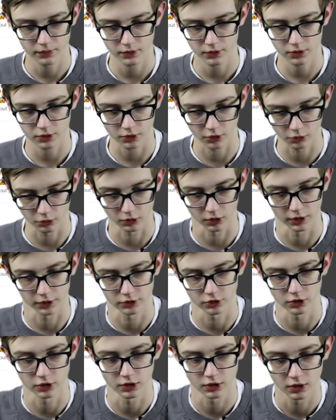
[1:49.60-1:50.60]
So
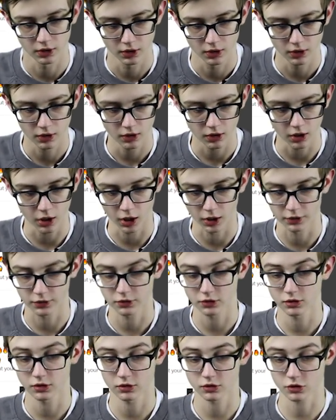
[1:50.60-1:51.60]
glitchy.
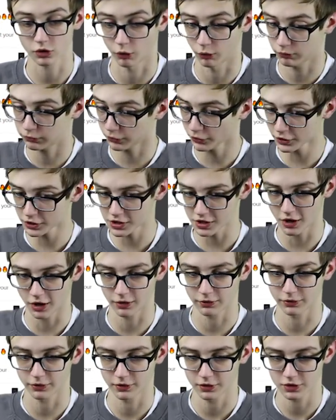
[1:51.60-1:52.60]
So first
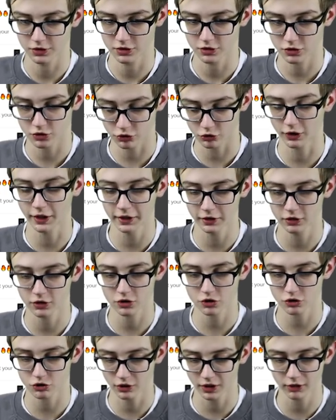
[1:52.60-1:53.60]
off,
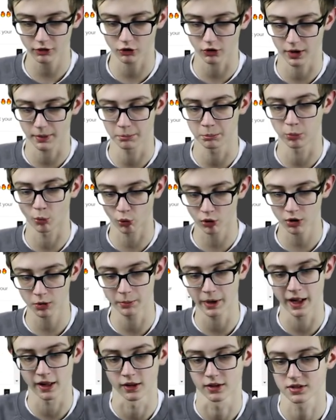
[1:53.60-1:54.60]
string grip border
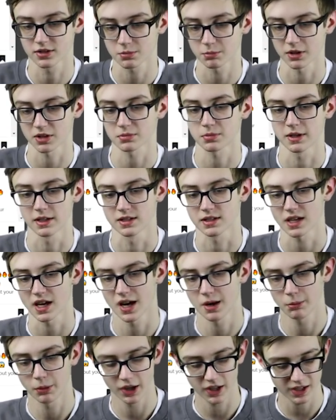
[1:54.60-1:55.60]
balance must be
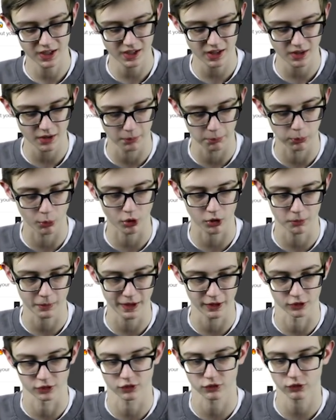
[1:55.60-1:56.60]
insane, but he did a border
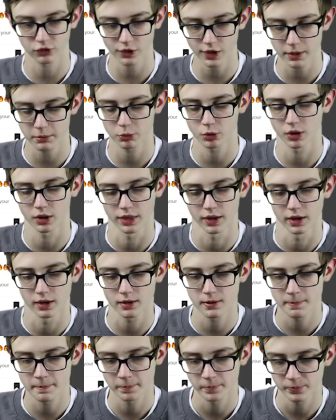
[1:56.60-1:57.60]
balance flip with it.
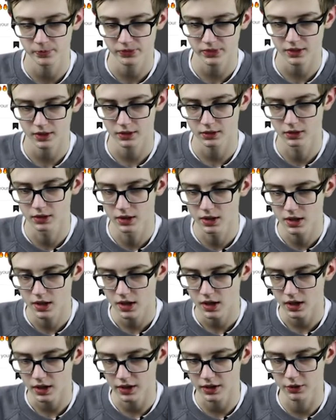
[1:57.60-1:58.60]

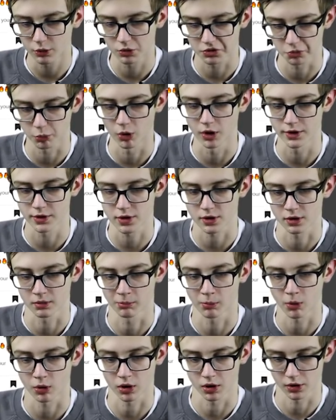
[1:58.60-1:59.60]
And it was one
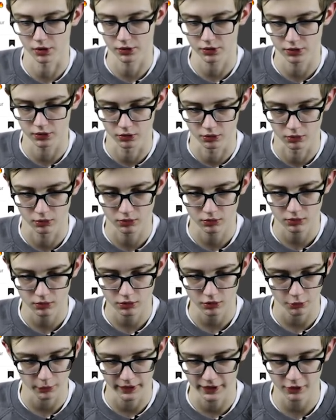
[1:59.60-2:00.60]
turn border too.
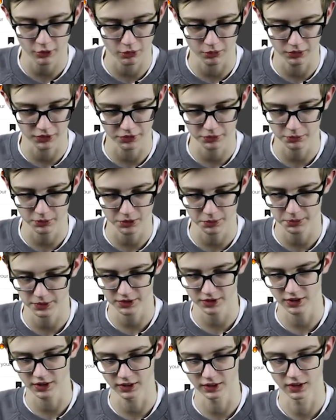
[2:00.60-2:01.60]
Oh wait, no, it wasn't, what am I
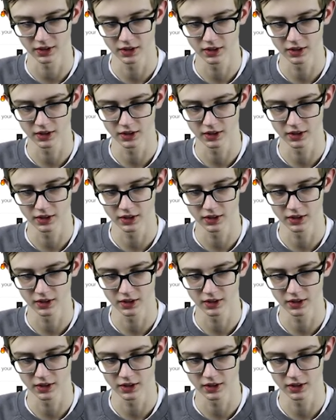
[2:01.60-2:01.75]
saying?